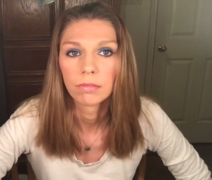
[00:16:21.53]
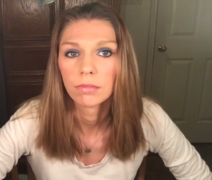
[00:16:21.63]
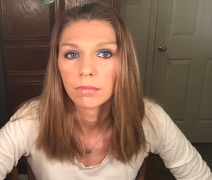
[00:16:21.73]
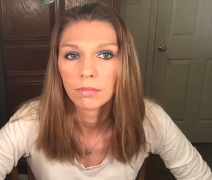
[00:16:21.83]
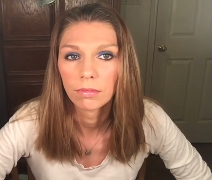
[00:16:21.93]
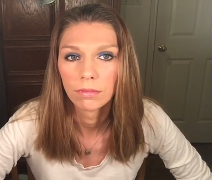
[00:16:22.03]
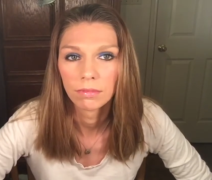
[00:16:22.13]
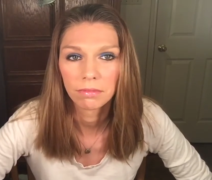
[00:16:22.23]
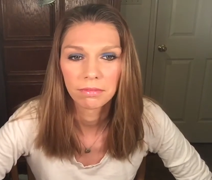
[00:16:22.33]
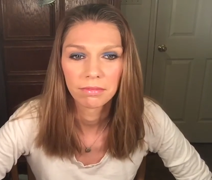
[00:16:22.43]

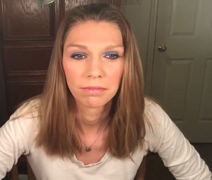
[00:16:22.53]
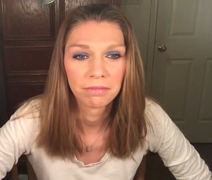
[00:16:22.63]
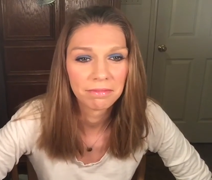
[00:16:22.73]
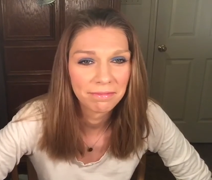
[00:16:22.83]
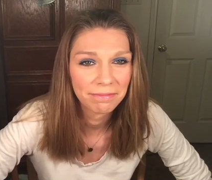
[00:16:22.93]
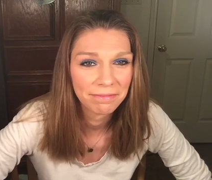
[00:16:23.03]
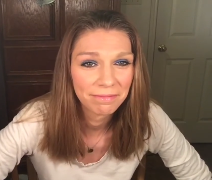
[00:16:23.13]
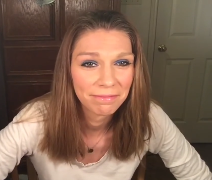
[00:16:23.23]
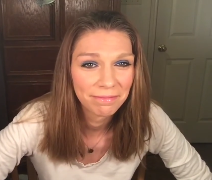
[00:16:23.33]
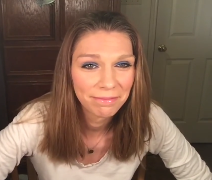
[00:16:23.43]

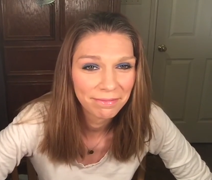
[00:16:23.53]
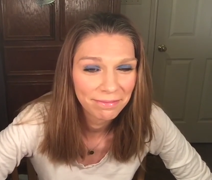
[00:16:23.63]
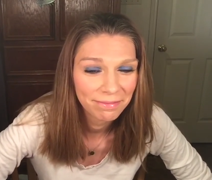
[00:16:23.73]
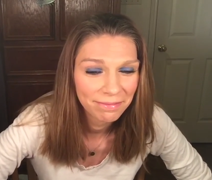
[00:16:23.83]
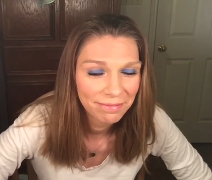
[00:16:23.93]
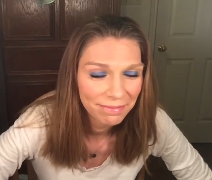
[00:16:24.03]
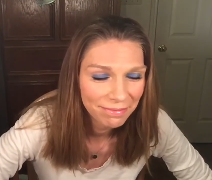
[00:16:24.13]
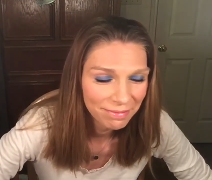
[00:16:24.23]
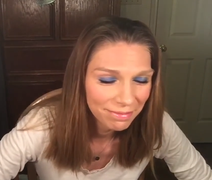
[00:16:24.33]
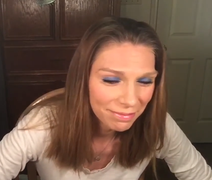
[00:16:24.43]

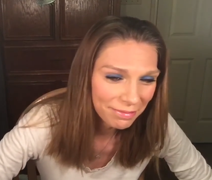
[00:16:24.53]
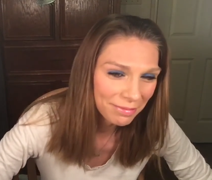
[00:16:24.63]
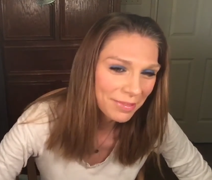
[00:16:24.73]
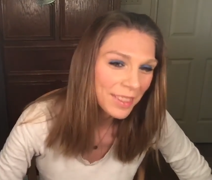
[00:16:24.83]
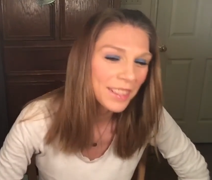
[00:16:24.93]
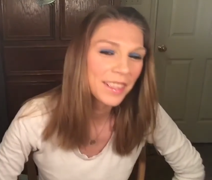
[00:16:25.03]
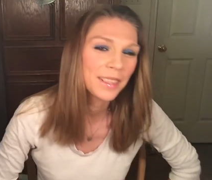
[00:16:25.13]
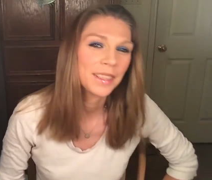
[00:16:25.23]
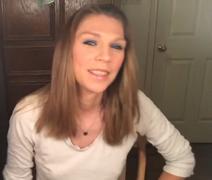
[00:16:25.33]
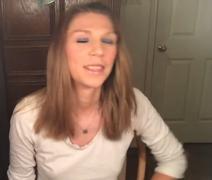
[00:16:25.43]

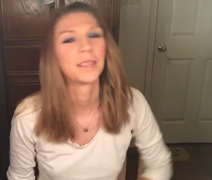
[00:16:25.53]
Nobody speaks.